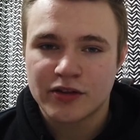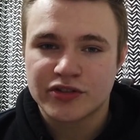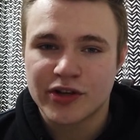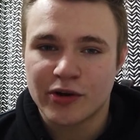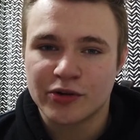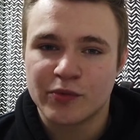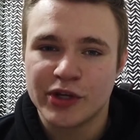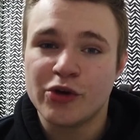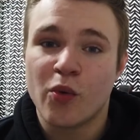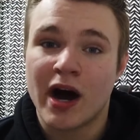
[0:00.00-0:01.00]
So
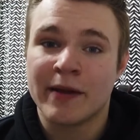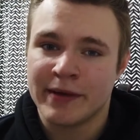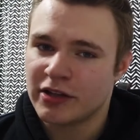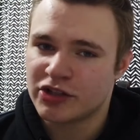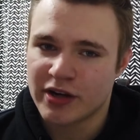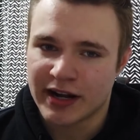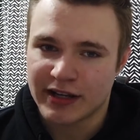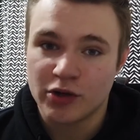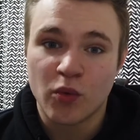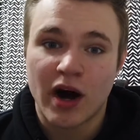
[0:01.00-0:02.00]
you want to be able to track
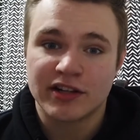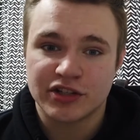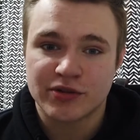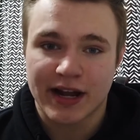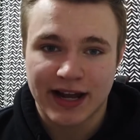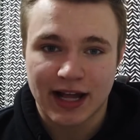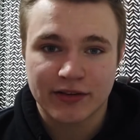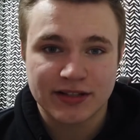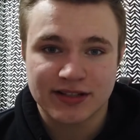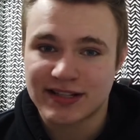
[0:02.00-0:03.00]
them. You want to track
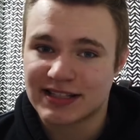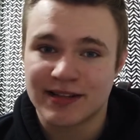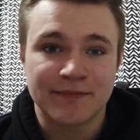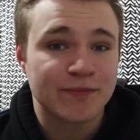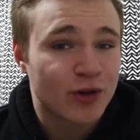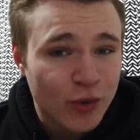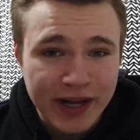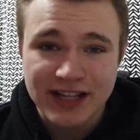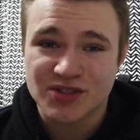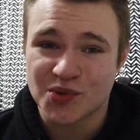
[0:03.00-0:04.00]
calories because that's the
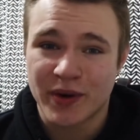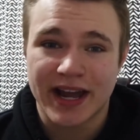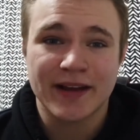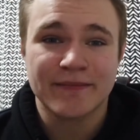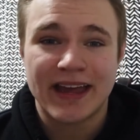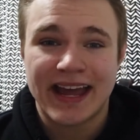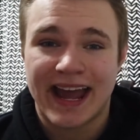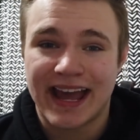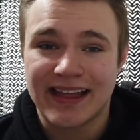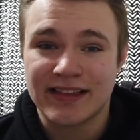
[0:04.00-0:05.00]
quickest way
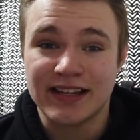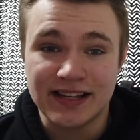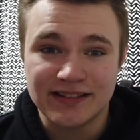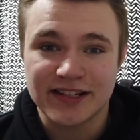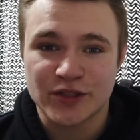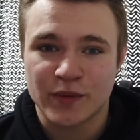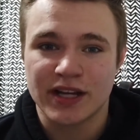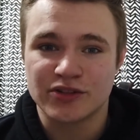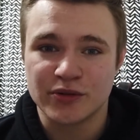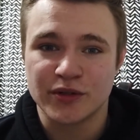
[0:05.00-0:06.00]
and the easiest
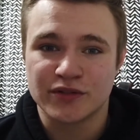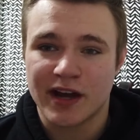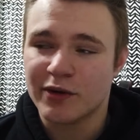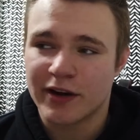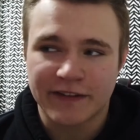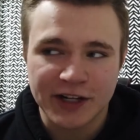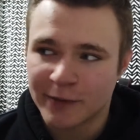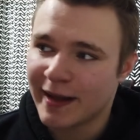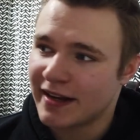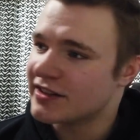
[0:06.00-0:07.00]
way to lose fat. You want to find
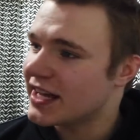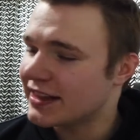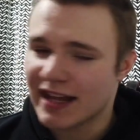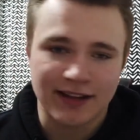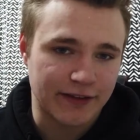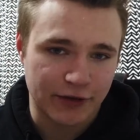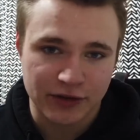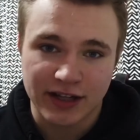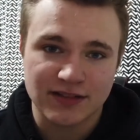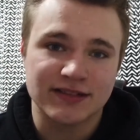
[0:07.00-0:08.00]
your maintenance, hit that
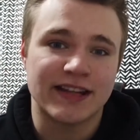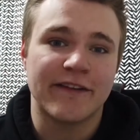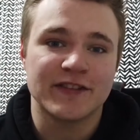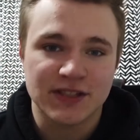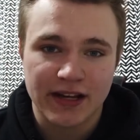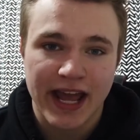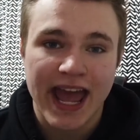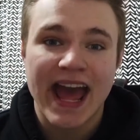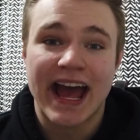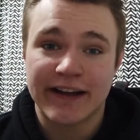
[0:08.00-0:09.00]
level, the deficit
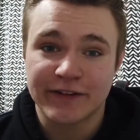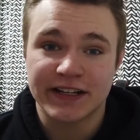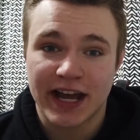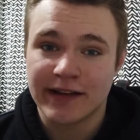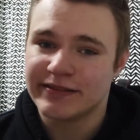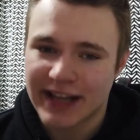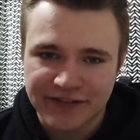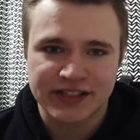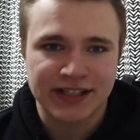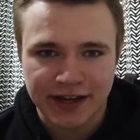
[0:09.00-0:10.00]
every day.
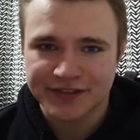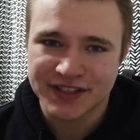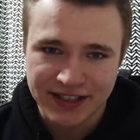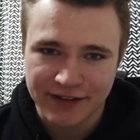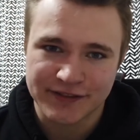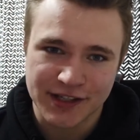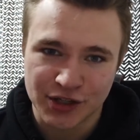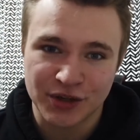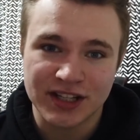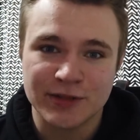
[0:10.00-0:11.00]
Deficit.
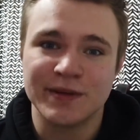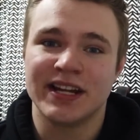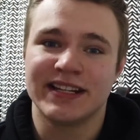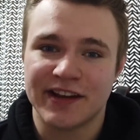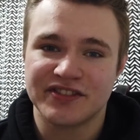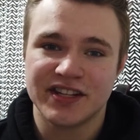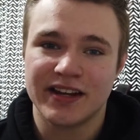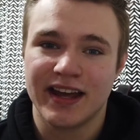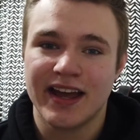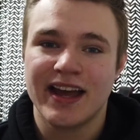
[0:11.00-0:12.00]
You need to be in a
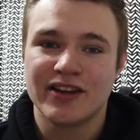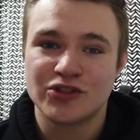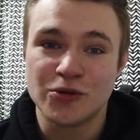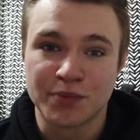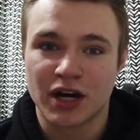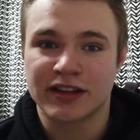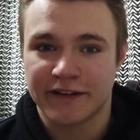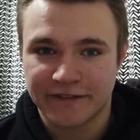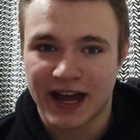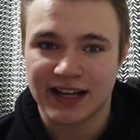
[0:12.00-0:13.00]
deficit to burn
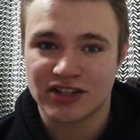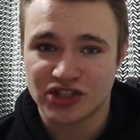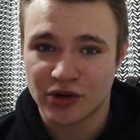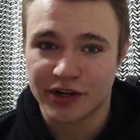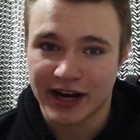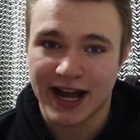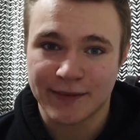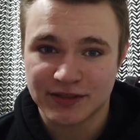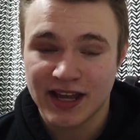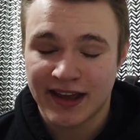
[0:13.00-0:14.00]
the fat to show your
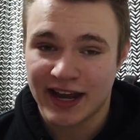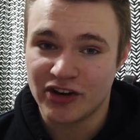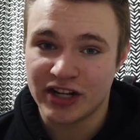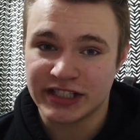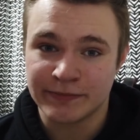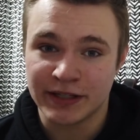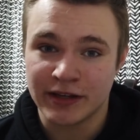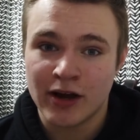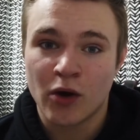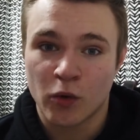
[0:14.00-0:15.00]
abs. And you need to
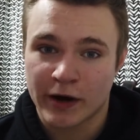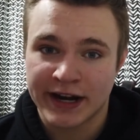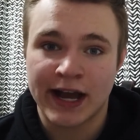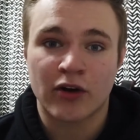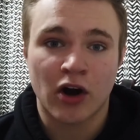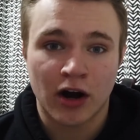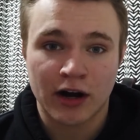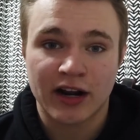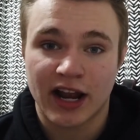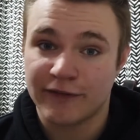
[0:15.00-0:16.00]
be working out
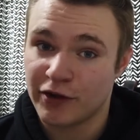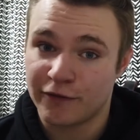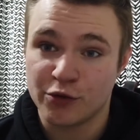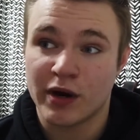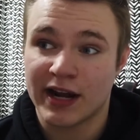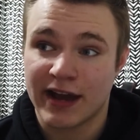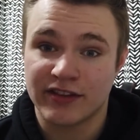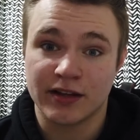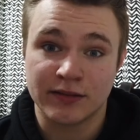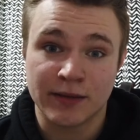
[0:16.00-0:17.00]
hard. And if you want to
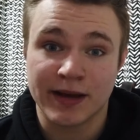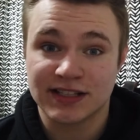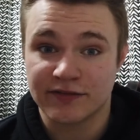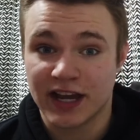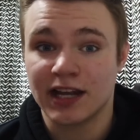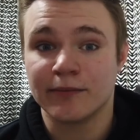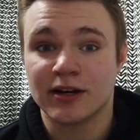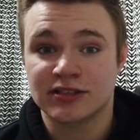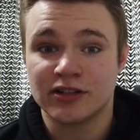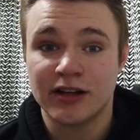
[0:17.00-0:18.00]
have the mix of gaining
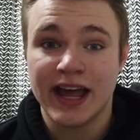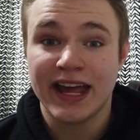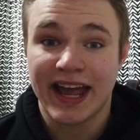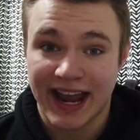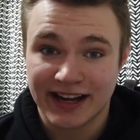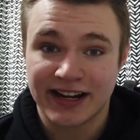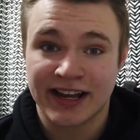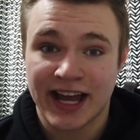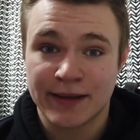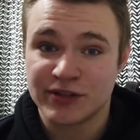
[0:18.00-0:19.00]
muscle and
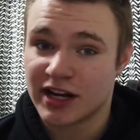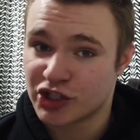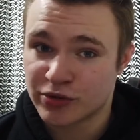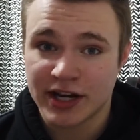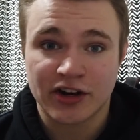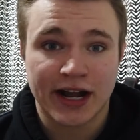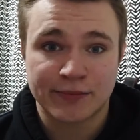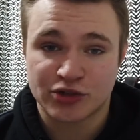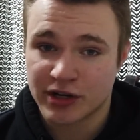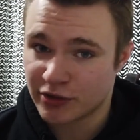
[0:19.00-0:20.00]
getting abs, you got to train your
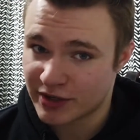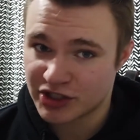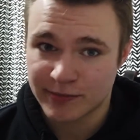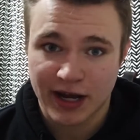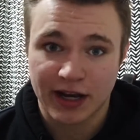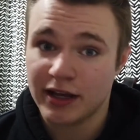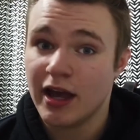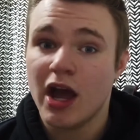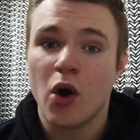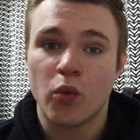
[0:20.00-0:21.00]
abs, train the rest of your body
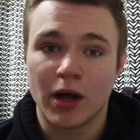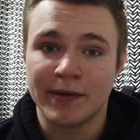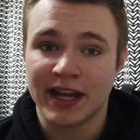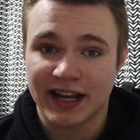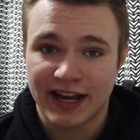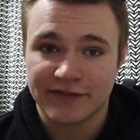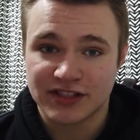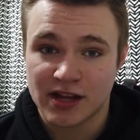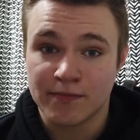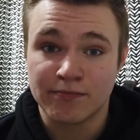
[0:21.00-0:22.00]
while being in a
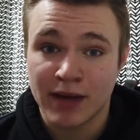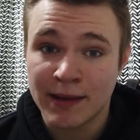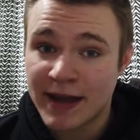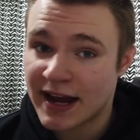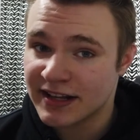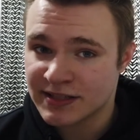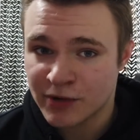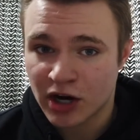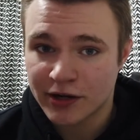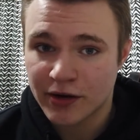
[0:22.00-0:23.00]
deficit. Maybe adding
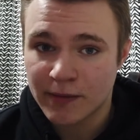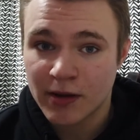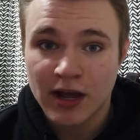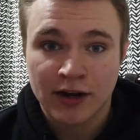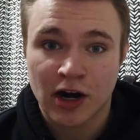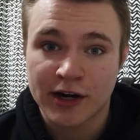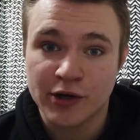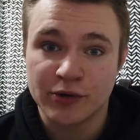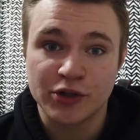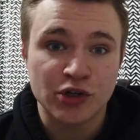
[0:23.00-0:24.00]
some cardio in.
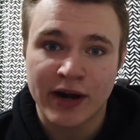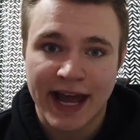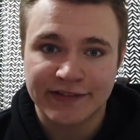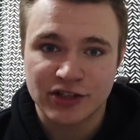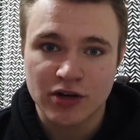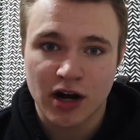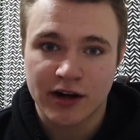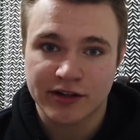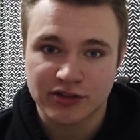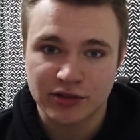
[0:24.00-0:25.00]
Cardio, you don't have to do
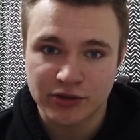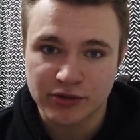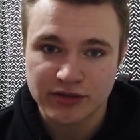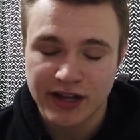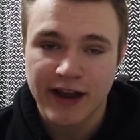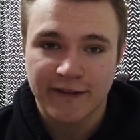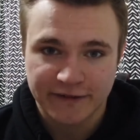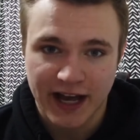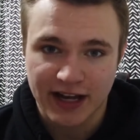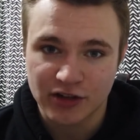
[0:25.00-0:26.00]
cardio to lose
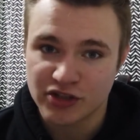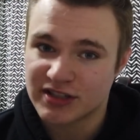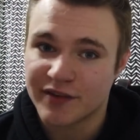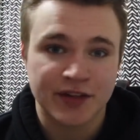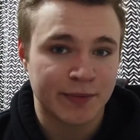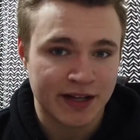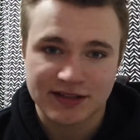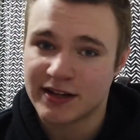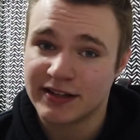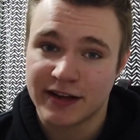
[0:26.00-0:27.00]
fat. You just have to be in a
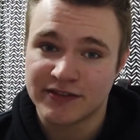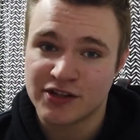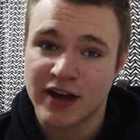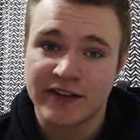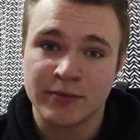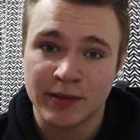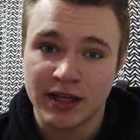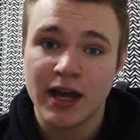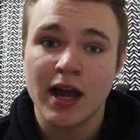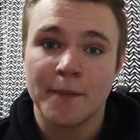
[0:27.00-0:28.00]
deficit. to
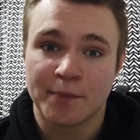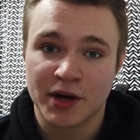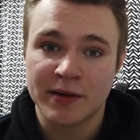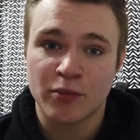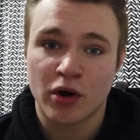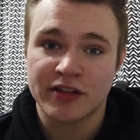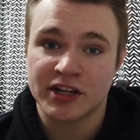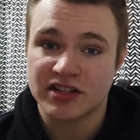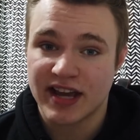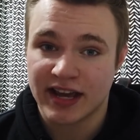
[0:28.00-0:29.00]
be burning more
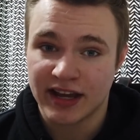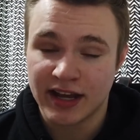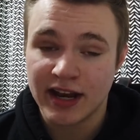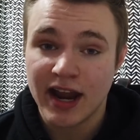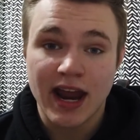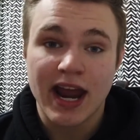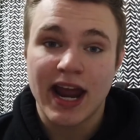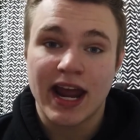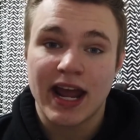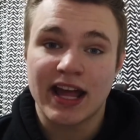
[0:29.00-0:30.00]
than you're taking in.
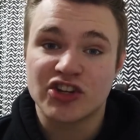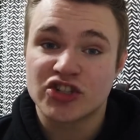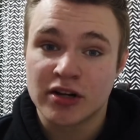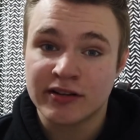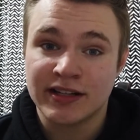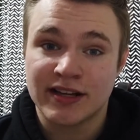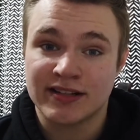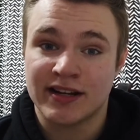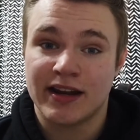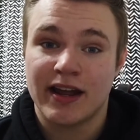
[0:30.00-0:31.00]
It
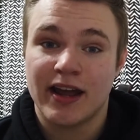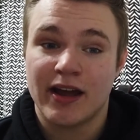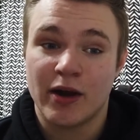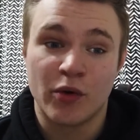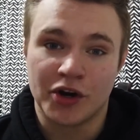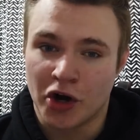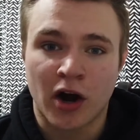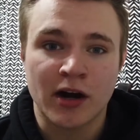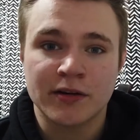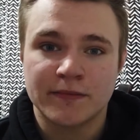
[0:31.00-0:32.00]
wouldn't
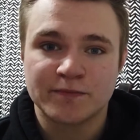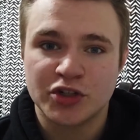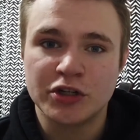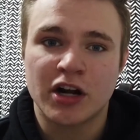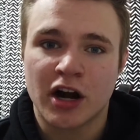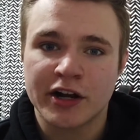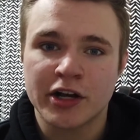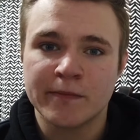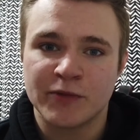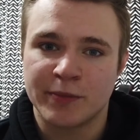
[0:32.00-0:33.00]
hurt to do cardio.